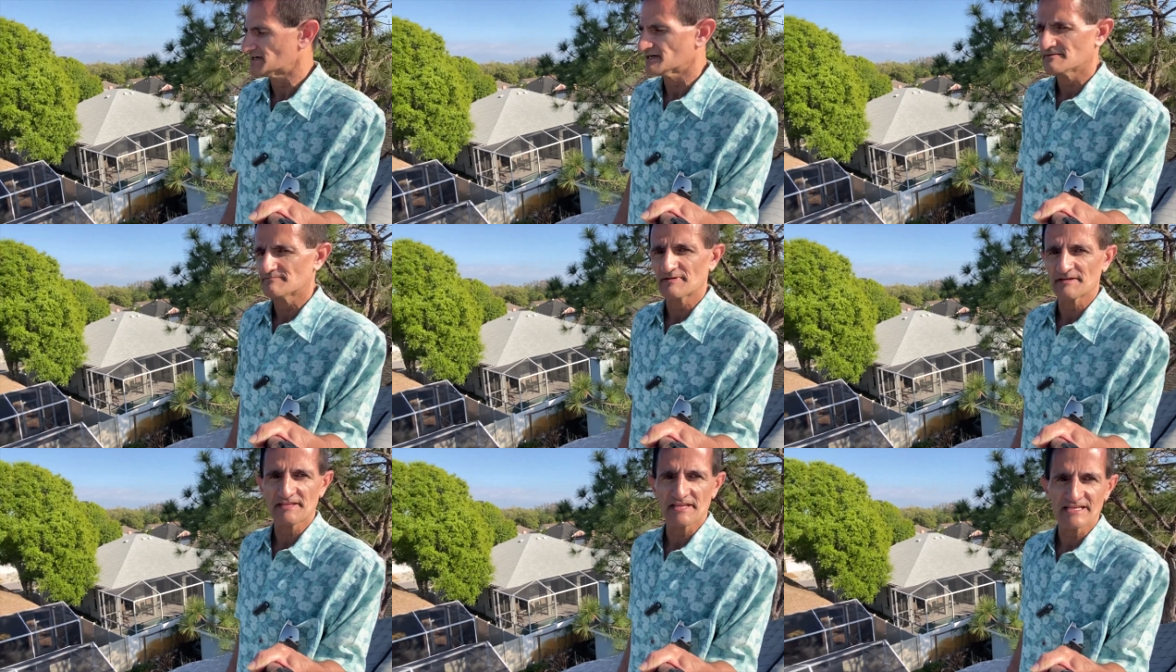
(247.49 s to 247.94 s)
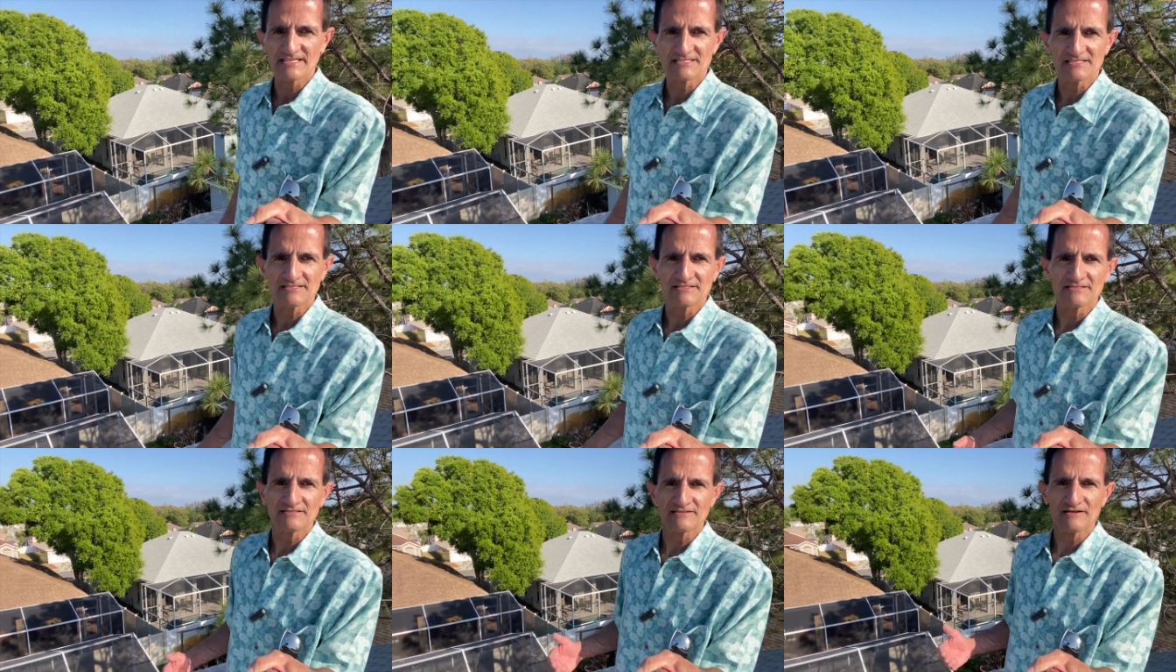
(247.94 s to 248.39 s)
Uh, but
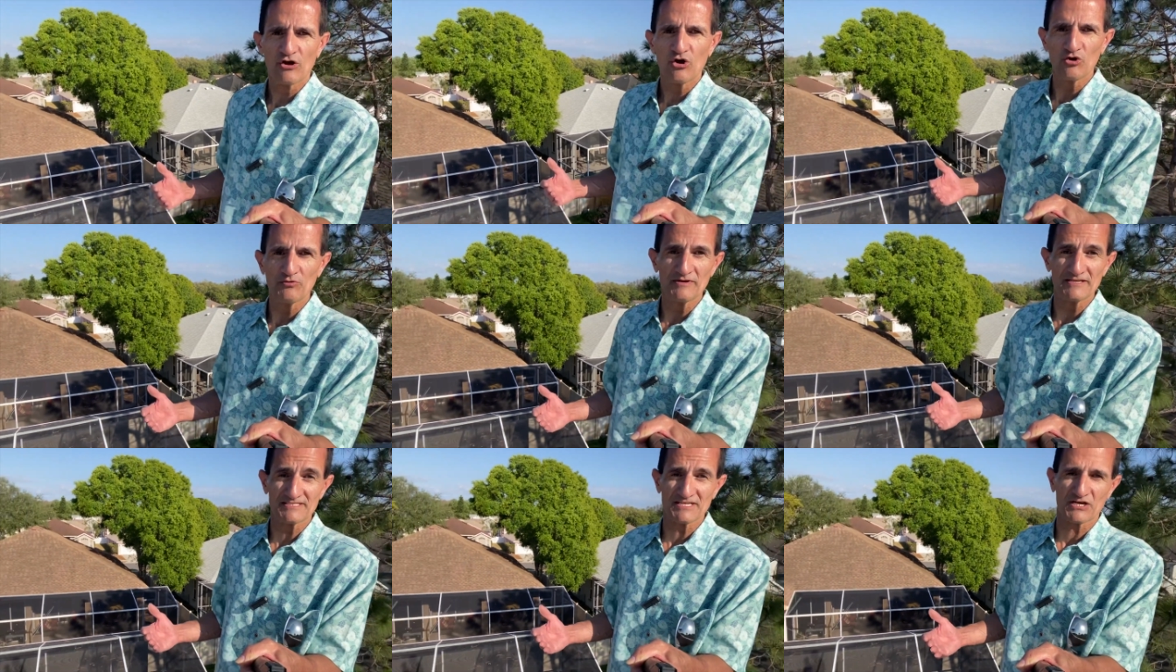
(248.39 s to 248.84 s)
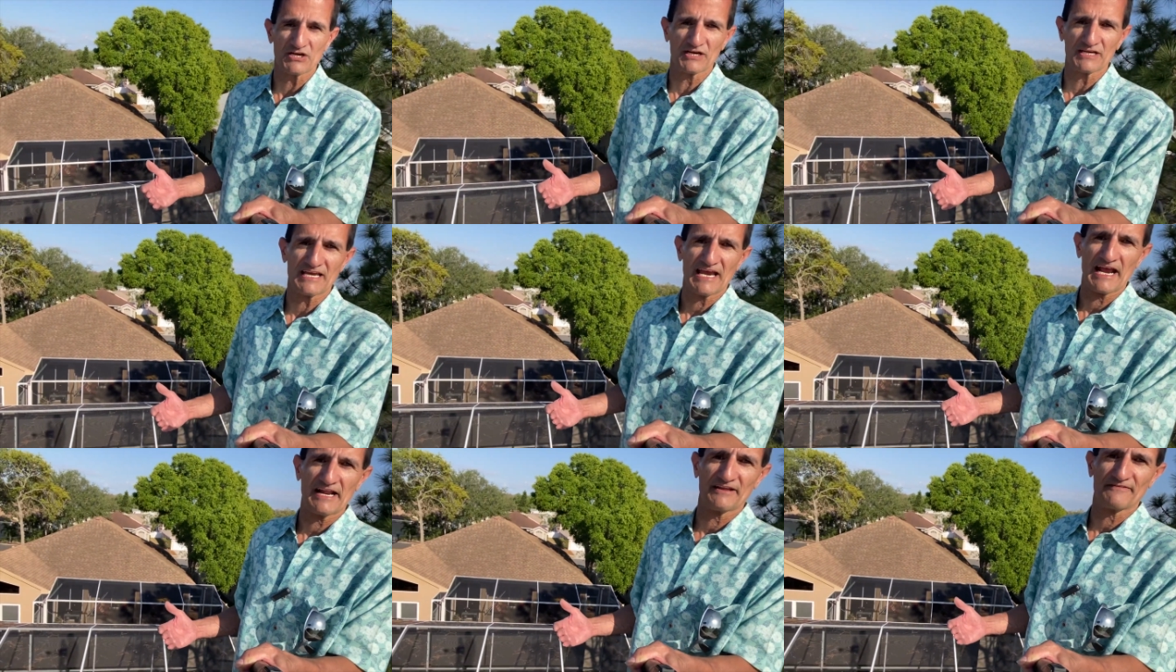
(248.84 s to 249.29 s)
this home is a
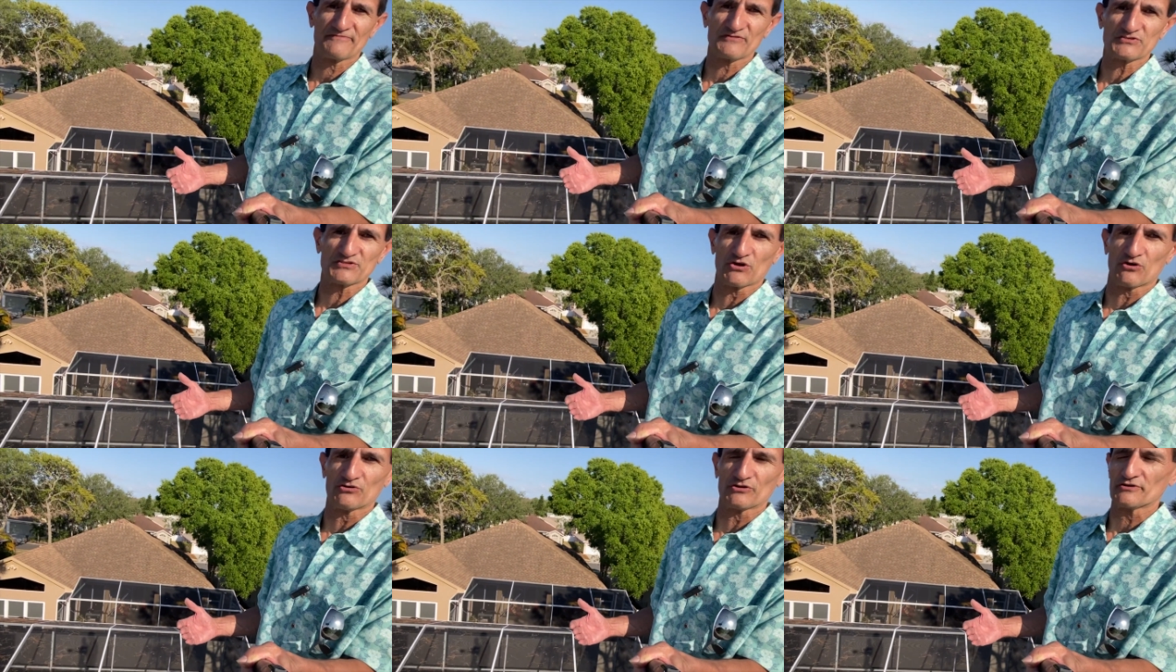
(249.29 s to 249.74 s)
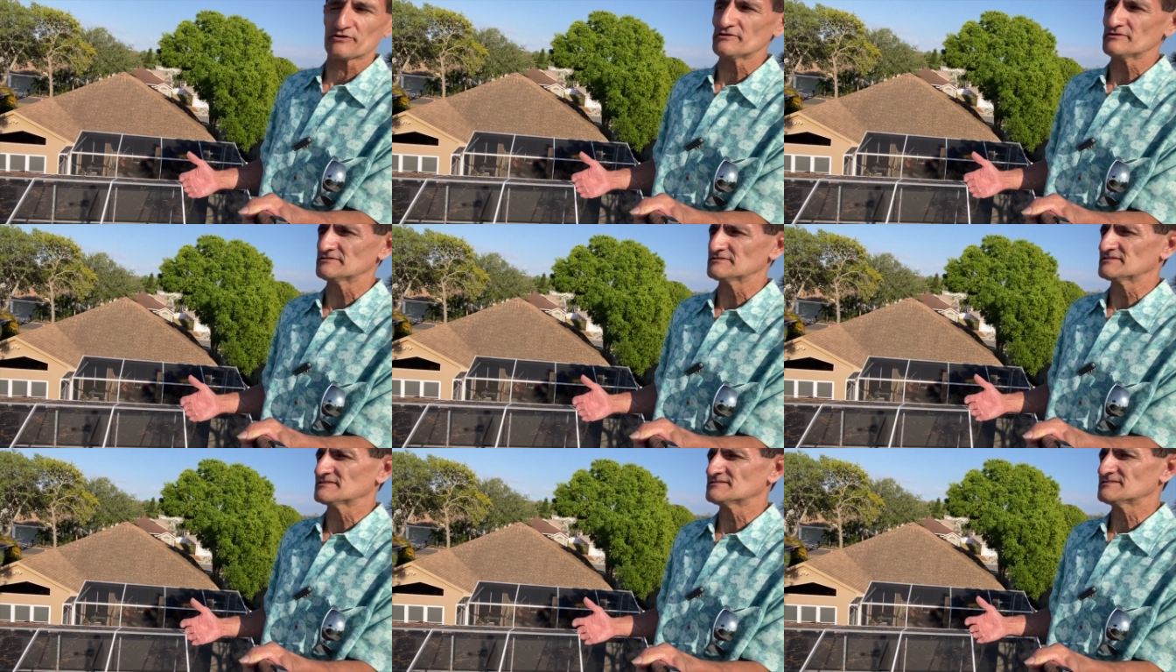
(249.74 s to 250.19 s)
good candidate for
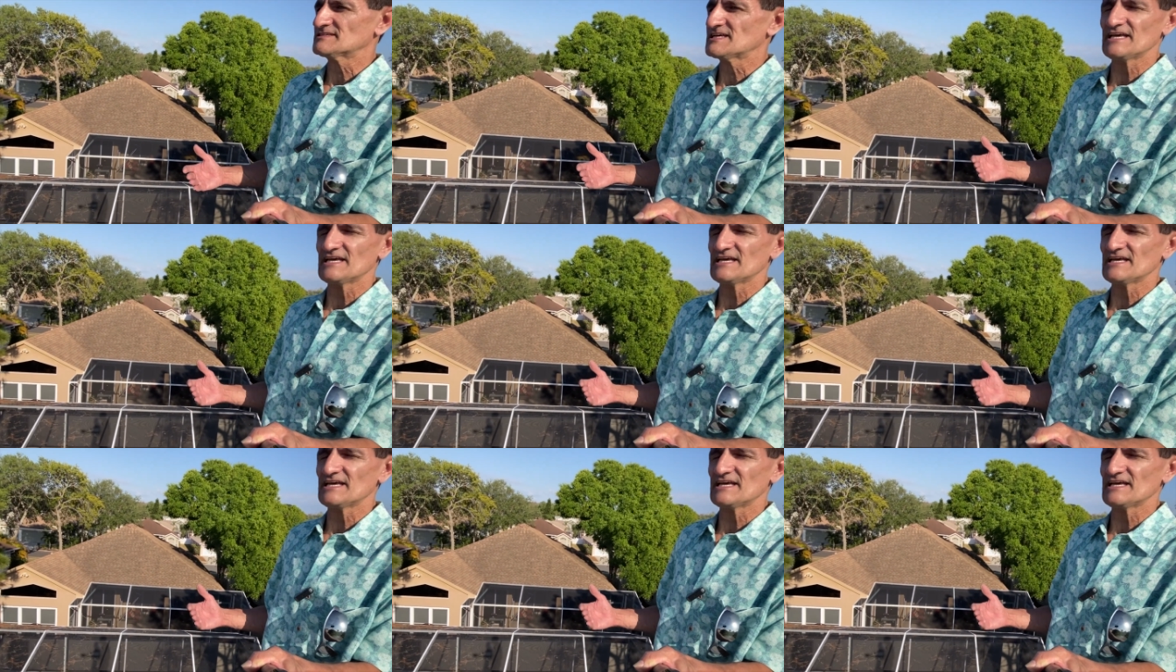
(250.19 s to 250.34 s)
solar,